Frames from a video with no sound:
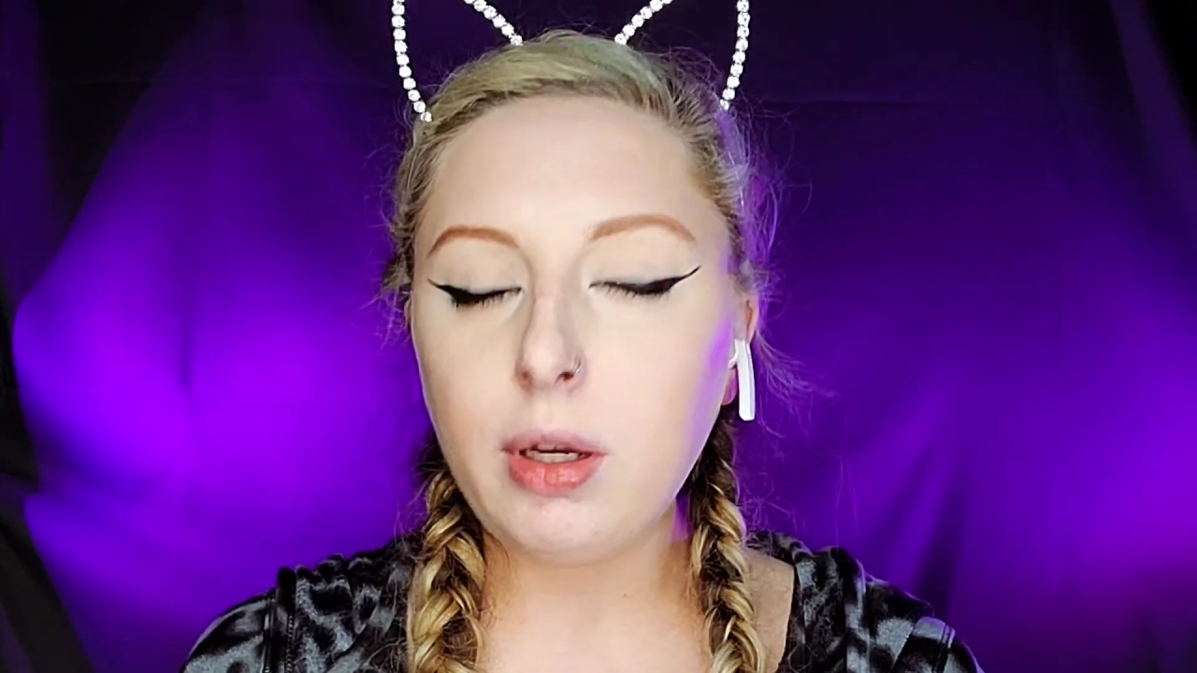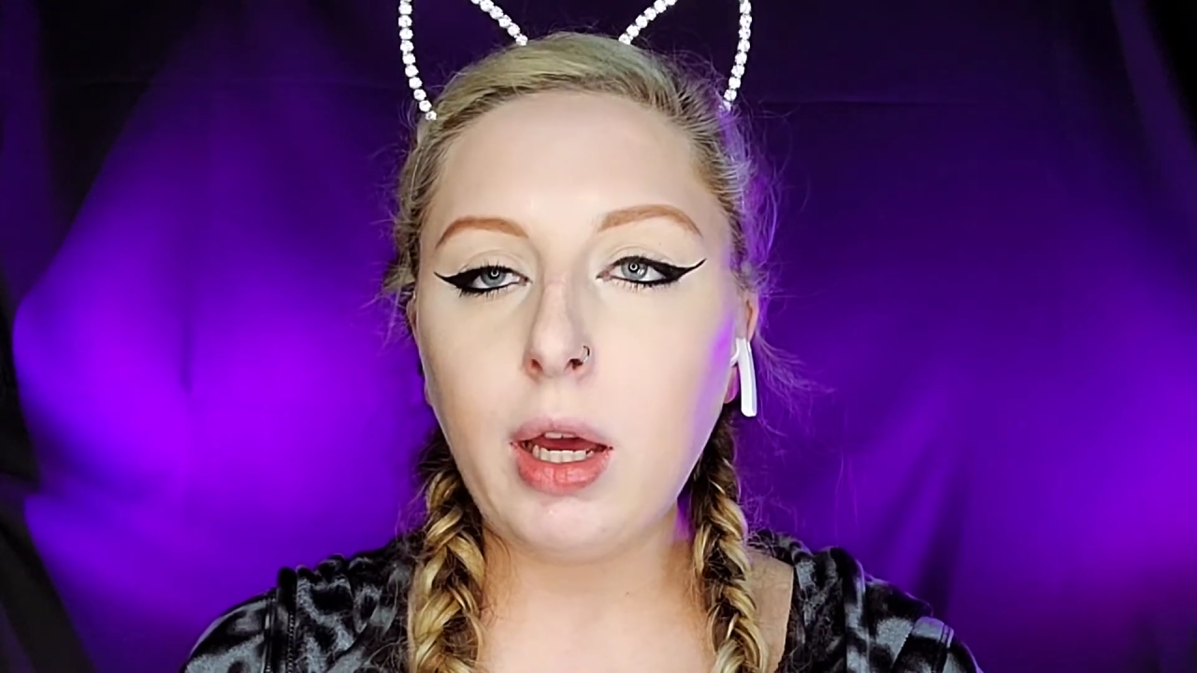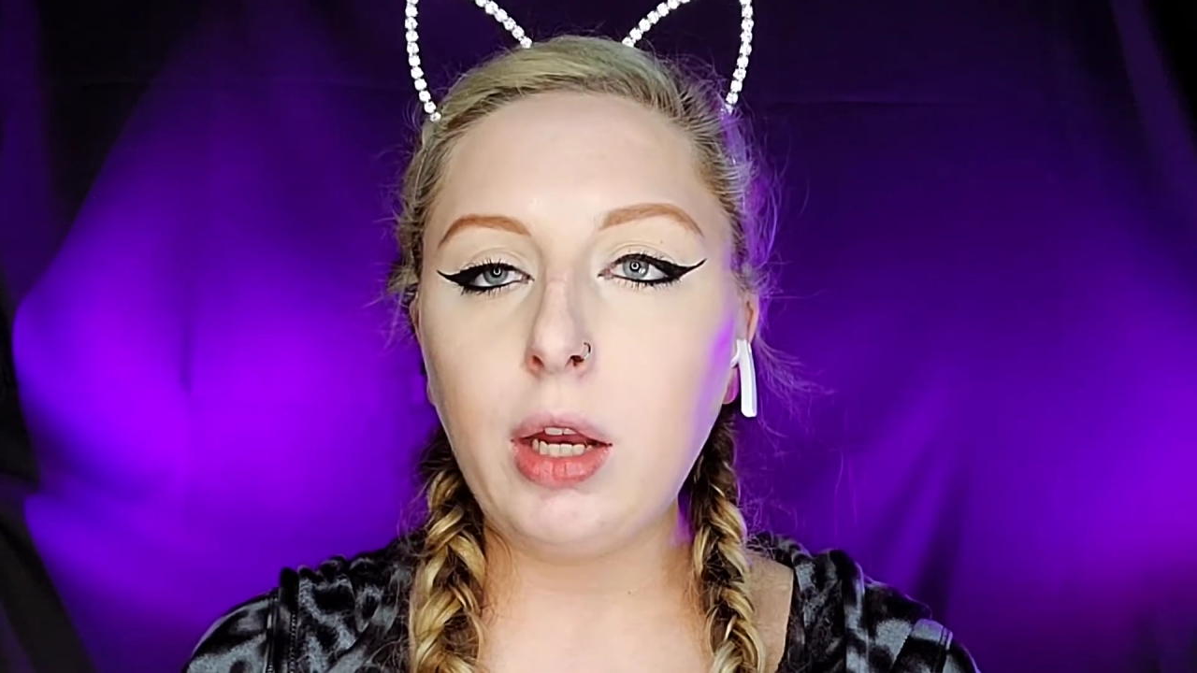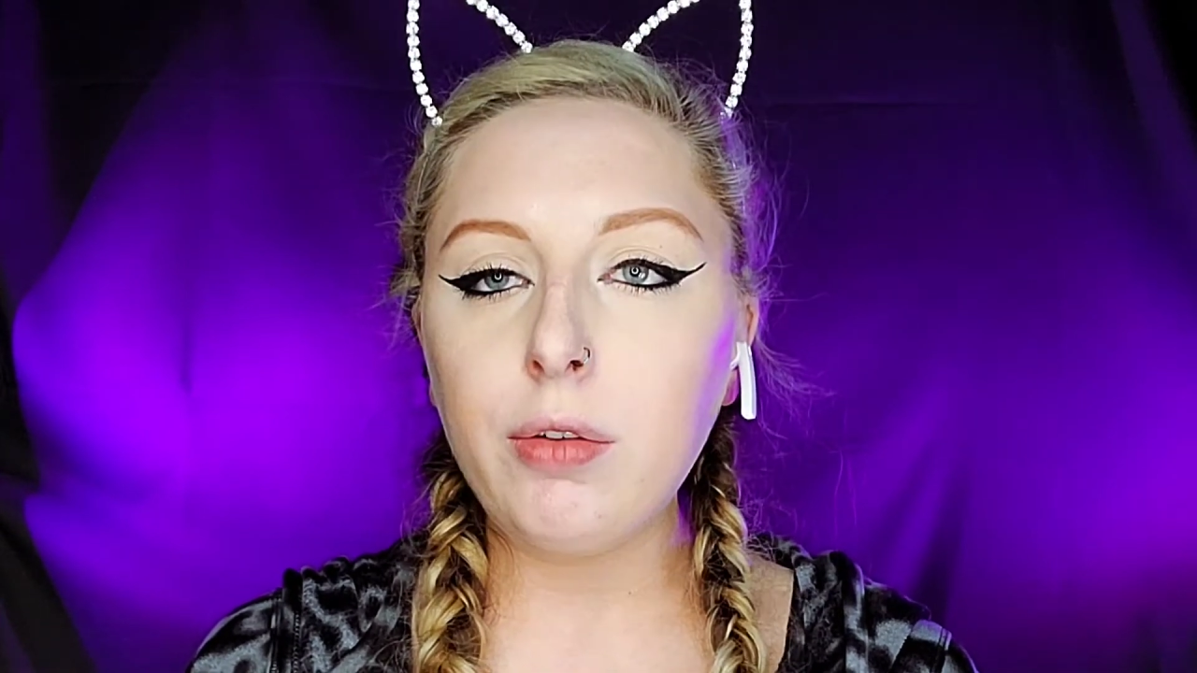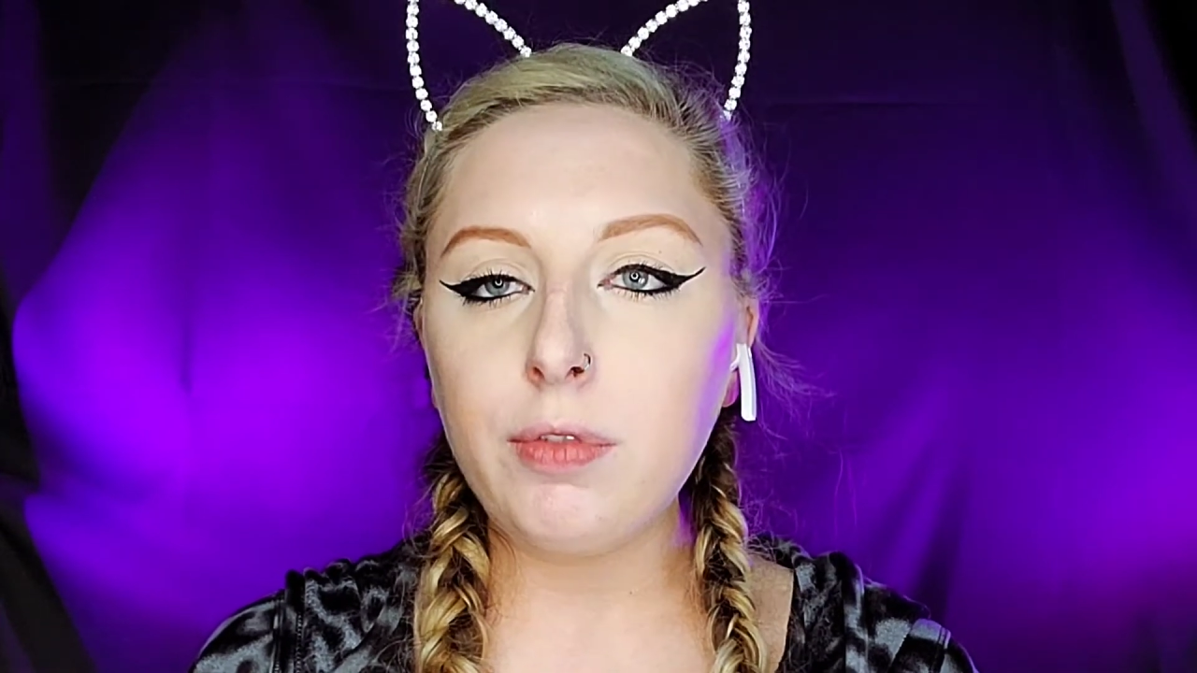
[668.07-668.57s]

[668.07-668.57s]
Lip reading: I don't